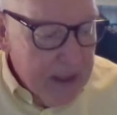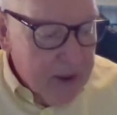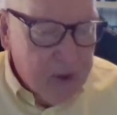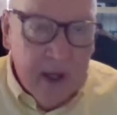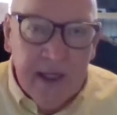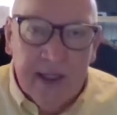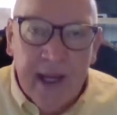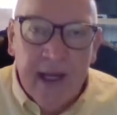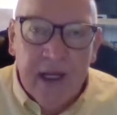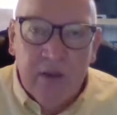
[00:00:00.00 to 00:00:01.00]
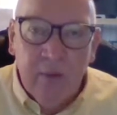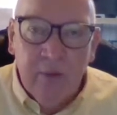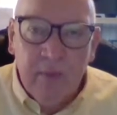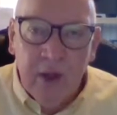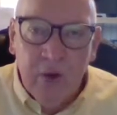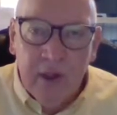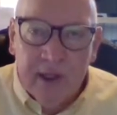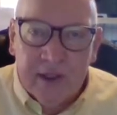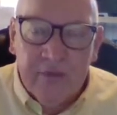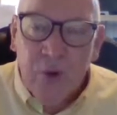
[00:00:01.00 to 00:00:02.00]
so I decided to come up with my own
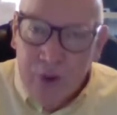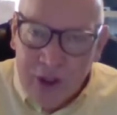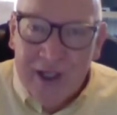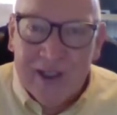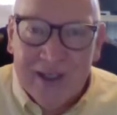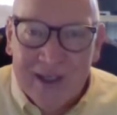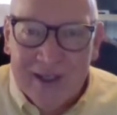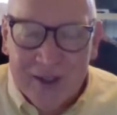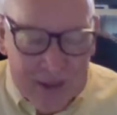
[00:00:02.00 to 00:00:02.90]
list of who Jesus is to